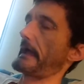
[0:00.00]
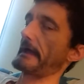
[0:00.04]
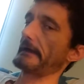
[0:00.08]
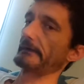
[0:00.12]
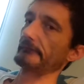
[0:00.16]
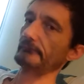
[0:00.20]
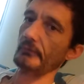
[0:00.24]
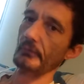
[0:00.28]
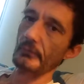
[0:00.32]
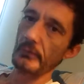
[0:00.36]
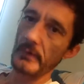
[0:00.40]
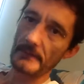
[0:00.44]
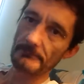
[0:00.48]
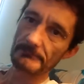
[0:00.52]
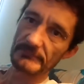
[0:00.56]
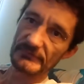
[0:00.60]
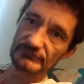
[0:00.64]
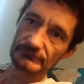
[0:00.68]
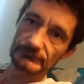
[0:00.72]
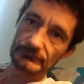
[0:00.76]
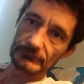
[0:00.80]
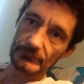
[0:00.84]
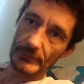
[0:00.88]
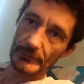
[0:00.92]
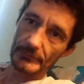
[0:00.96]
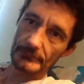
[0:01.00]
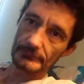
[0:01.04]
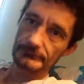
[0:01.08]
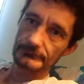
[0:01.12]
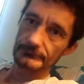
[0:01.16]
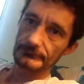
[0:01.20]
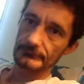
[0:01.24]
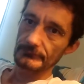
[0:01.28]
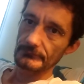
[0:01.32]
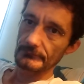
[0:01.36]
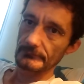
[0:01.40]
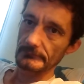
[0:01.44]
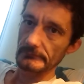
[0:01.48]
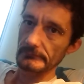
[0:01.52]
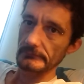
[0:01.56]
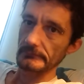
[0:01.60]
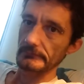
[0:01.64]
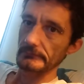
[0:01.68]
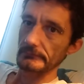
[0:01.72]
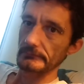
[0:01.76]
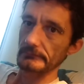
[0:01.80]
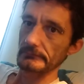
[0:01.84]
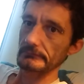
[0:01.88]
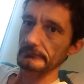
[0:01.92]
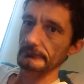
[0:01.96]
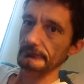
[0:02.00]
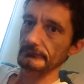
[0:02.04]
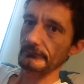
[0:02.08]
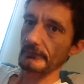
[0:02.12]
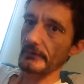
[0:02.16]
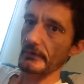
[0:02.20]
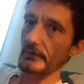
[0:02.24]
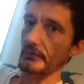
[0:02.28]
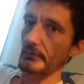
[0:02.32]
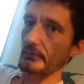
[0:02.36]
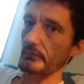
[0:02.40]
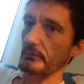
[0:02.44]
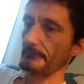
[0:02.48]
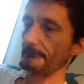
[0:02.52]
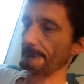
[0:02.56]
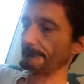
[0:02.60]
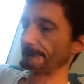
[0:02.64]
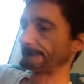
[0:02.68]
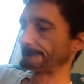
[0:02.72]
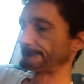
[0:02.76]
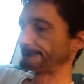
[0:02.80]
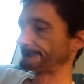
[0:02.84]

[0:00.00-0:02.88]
I grew up in church, so